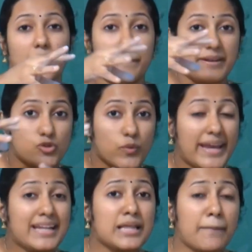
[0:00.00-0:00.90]

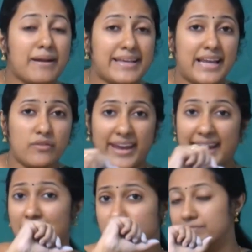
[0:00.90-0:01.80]
between the umbilical
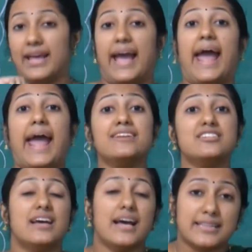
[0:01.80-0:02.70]
vein and
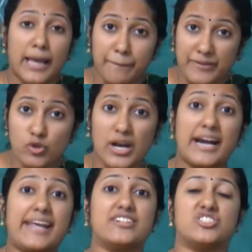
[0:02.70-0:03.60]
the
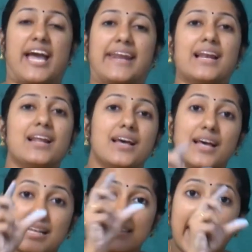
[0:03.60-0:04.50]
hepatocardiac channel.
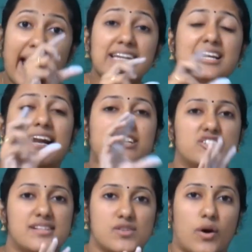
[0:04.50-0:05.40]
That
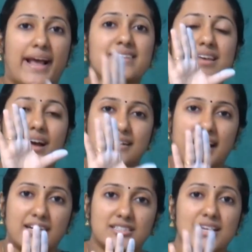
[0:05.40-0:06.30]
connection is known as
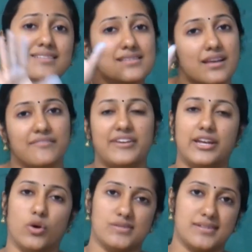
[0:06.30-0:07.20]
ductus
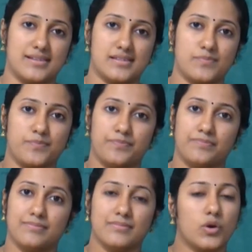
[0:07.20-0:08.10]
venosus.
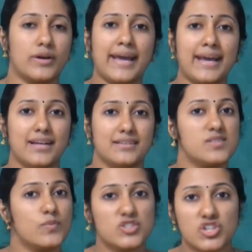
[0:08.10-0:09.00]
Okay,
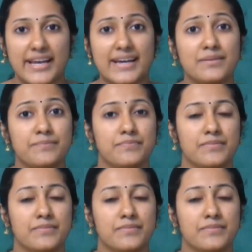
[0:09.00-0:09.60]
this much clear?